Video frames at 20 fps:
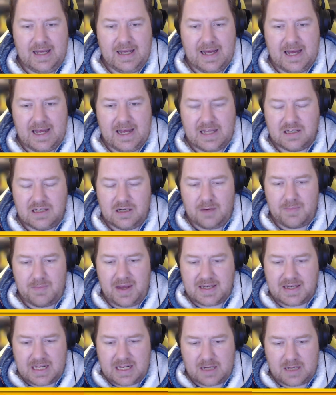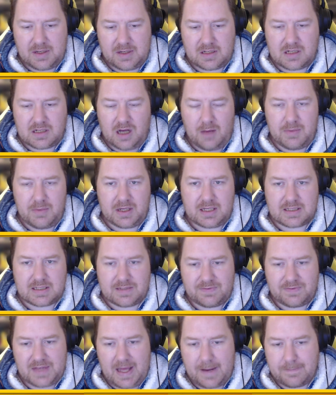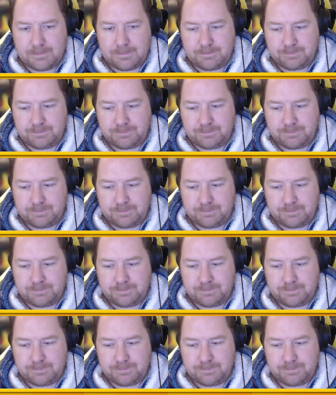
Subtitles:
and it may take a bit of time because of that.